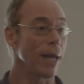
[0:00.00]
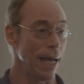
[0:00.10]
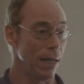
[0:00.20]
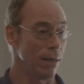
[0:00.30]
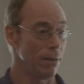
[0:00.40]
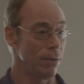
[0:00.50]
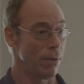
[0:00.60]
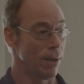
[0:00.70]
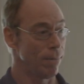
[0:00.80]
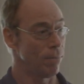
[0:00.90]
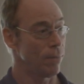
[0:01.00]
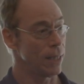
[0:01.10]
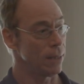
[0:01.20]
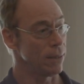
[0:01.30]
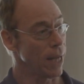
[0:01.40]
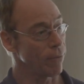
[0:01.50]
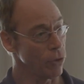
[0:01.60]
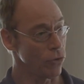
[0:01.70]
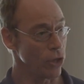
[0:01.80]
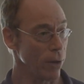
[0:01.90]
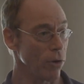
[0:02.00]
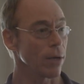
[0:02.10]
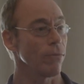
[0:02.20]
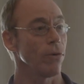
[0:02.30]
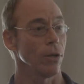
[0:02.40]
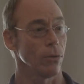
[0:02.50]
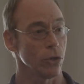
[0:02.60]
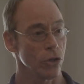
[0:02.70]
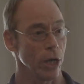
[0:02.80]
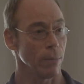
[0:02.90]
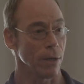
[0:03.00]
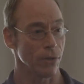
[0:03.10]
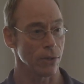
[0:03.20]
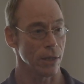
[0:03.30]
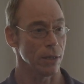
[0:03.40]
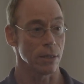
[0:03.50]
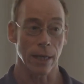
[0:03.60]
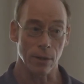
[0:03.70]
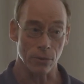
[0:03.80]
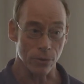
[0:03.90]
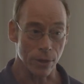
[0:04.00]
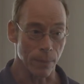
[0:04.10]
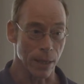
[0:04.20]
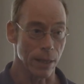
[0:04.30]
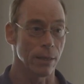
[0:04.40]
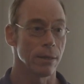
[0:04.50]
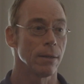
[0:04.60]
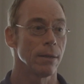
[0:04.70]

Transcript: and uh, his nephew Jay Rockefeller was chairman of the Senate Intelligence Committee,